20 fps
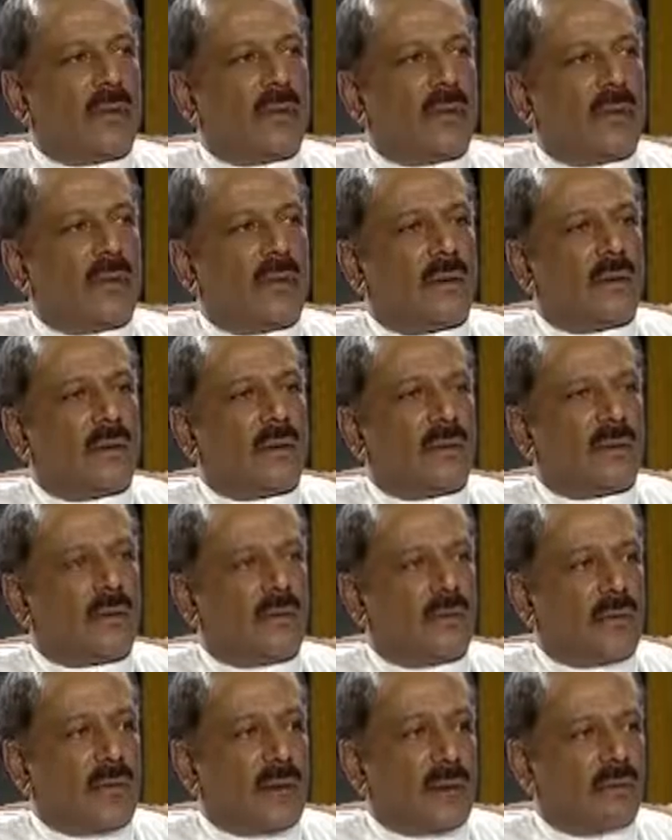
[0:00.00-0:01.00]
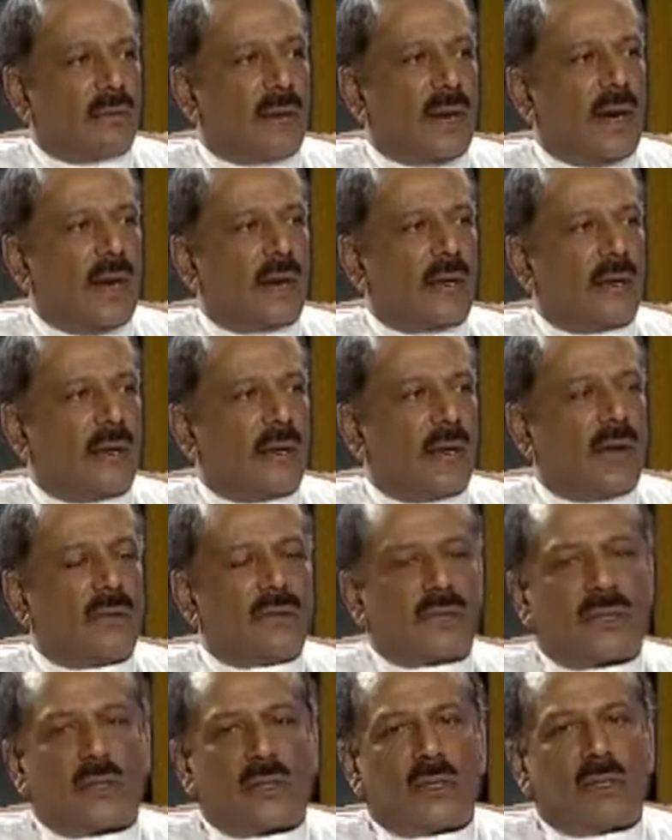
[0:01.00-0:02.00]
up. So we have planned a
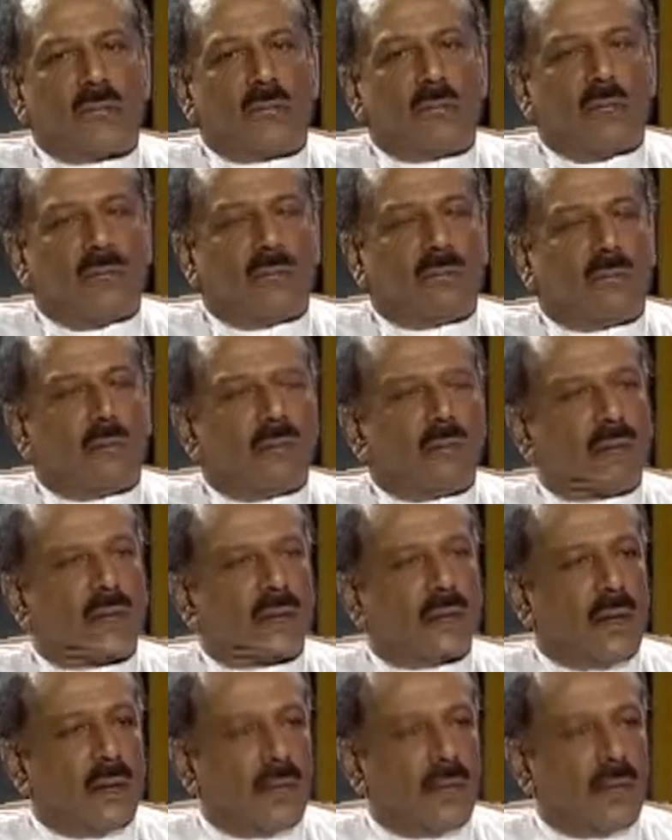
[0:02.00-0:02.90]
housing development